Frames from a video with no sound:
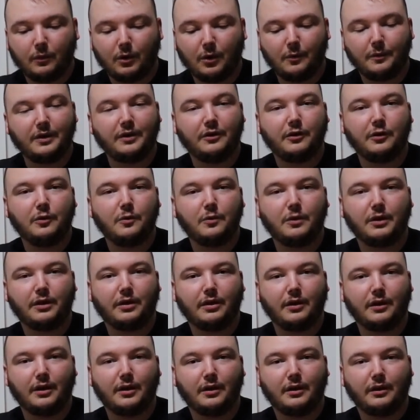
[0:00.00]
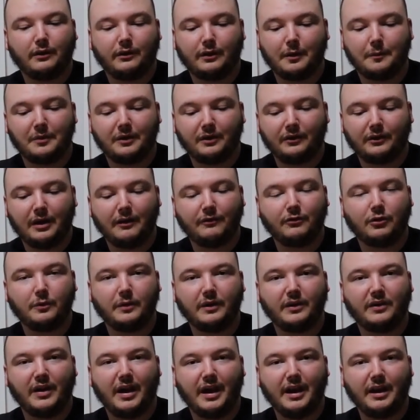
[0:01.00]
what we do with some of the stuff
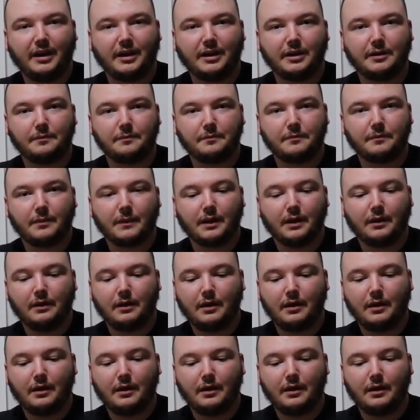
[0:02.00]
that we take and